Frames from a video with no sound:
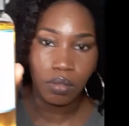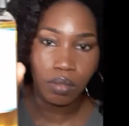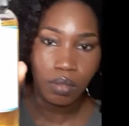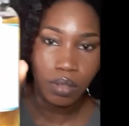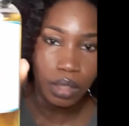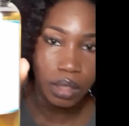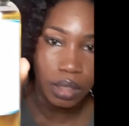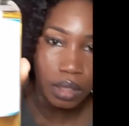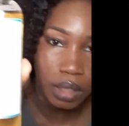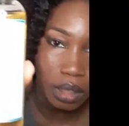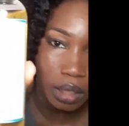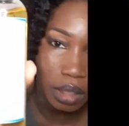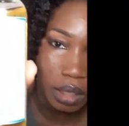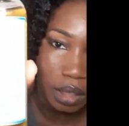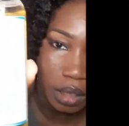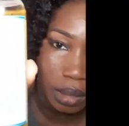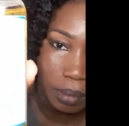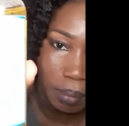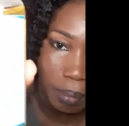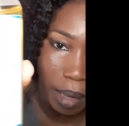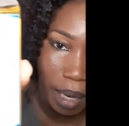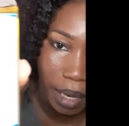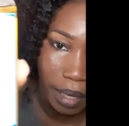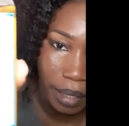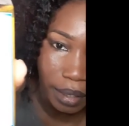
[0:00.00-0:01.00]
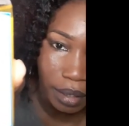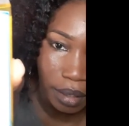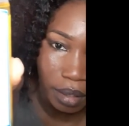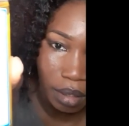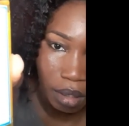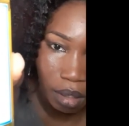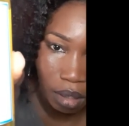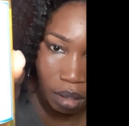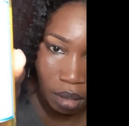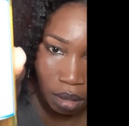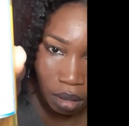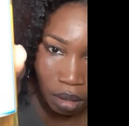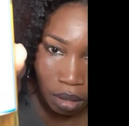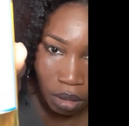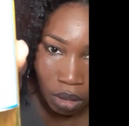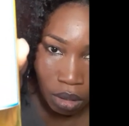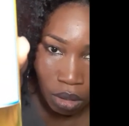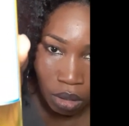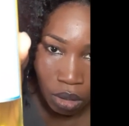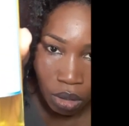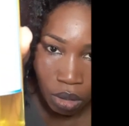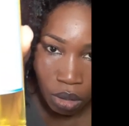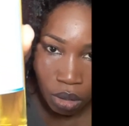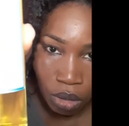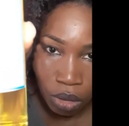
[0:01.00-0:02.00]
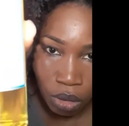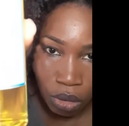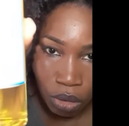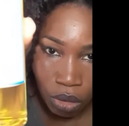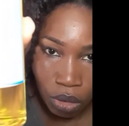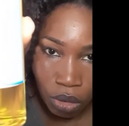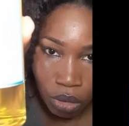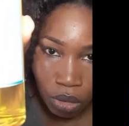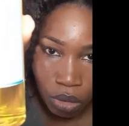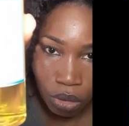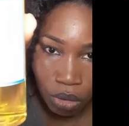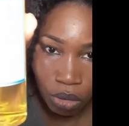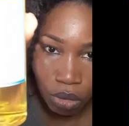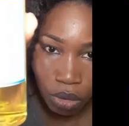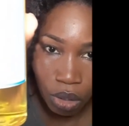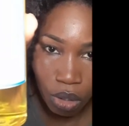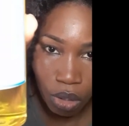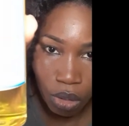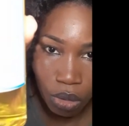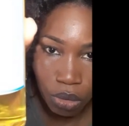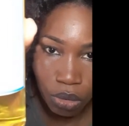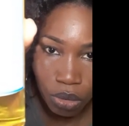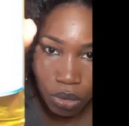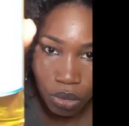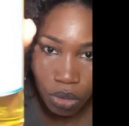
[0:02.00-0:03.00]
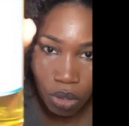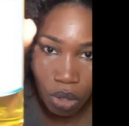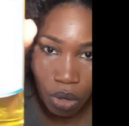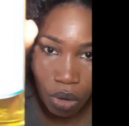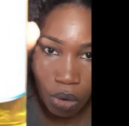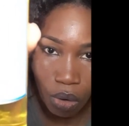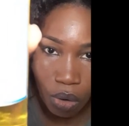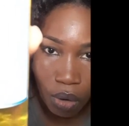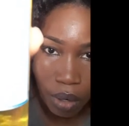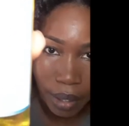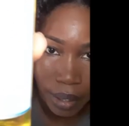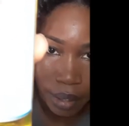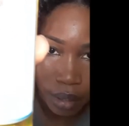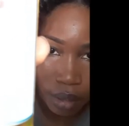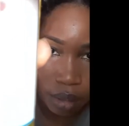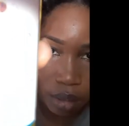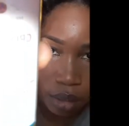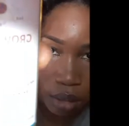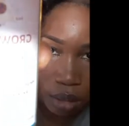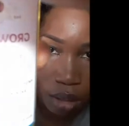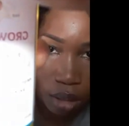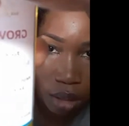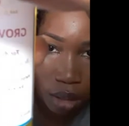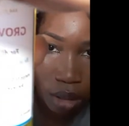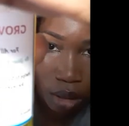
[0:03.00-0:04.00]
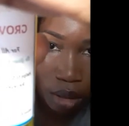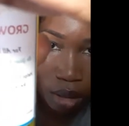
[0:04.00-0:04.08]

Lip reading: This is my growth oil